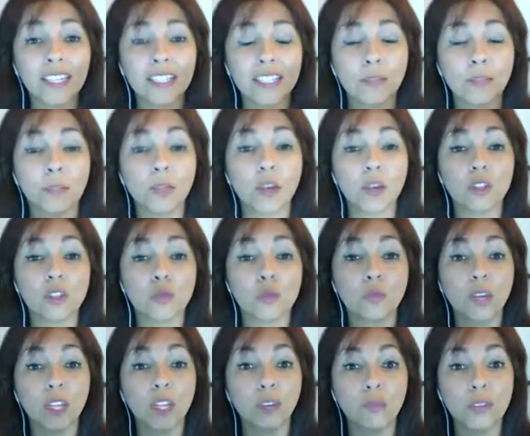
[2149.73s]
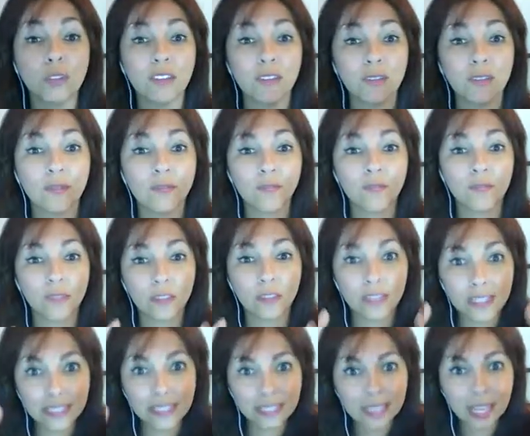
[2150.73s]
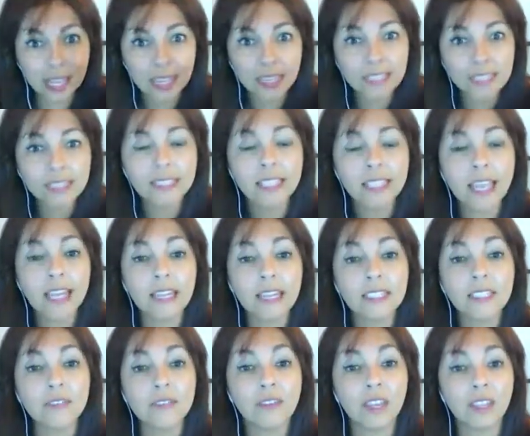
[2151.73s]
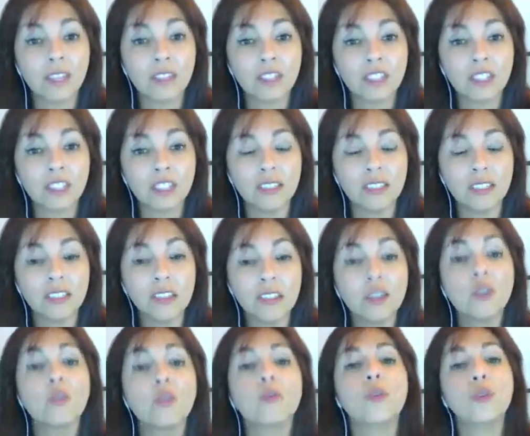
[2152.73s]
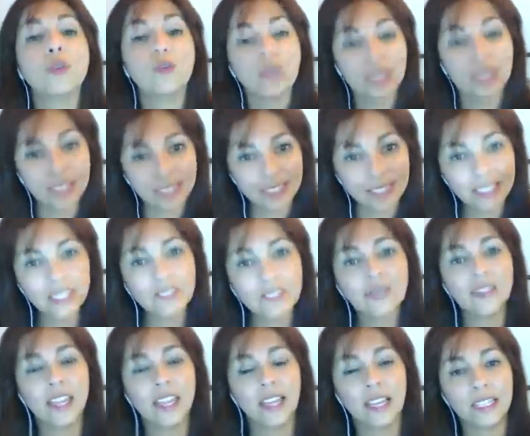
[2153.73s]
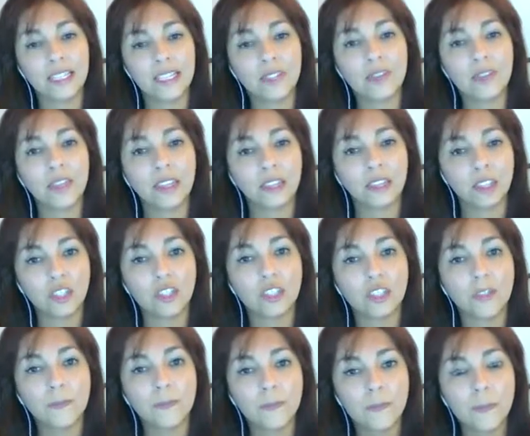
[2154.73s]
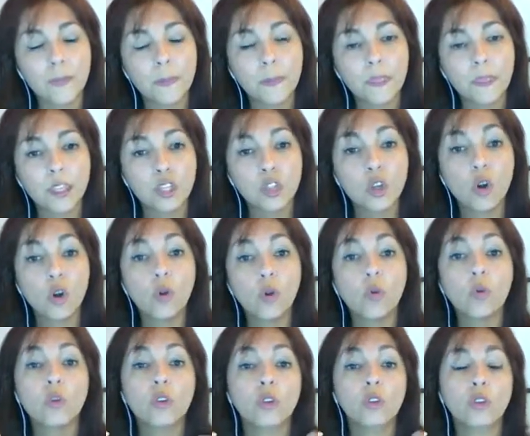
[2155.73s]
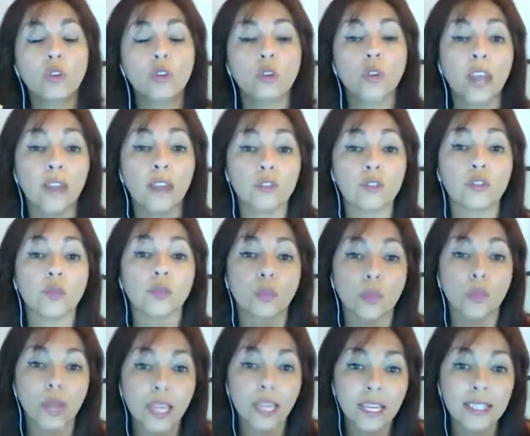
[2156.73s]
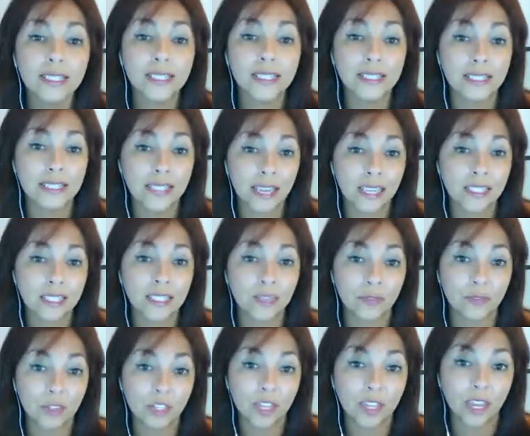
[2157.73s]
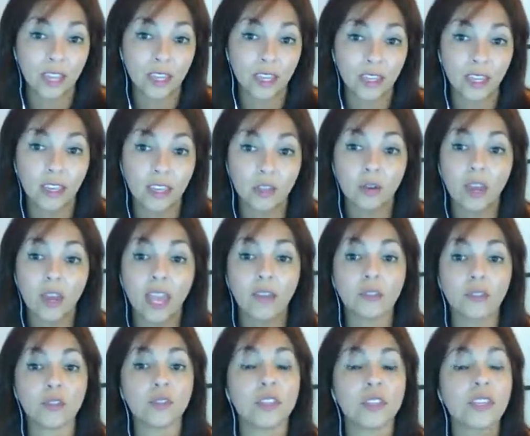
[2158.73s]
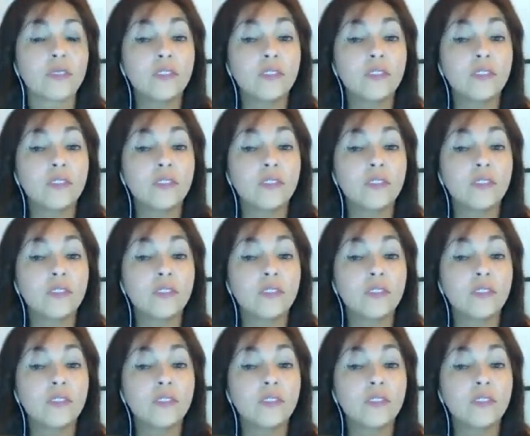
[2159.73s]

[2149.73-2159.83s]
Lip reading: because when we send negative energy, we receive negative energy. So you have to break this negative chain and you have to give